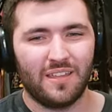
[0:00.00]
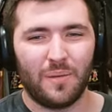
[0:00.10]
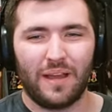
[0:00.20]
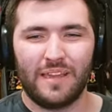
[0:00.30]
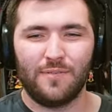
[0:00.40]
Come
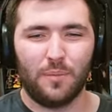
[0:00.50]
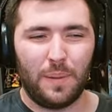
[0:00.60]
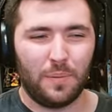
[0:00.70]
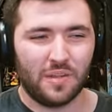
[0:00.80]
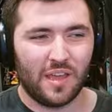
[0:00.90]
on. Give the
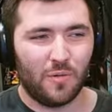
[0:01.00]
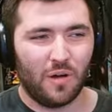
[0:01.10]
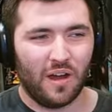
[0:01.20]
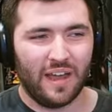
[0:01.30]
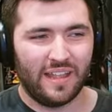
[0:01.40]
people what they
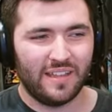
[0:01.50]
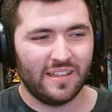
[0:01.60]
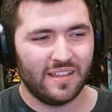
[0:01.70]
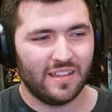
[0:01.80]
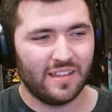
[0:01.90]
want.
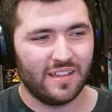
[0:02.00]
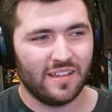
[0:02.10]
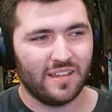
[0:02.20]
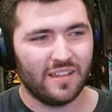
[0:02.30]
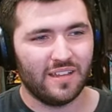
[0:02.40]

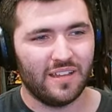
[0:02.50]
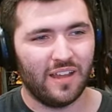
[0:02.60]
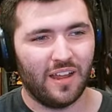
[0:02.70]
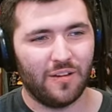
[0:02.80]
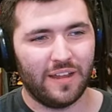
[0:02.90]

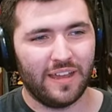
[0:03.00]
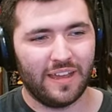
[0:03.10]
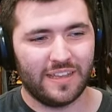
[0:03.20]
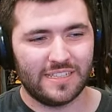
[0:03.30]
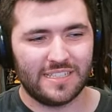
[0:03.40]
There he
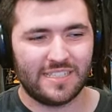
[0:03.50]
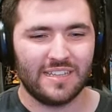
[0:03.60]
is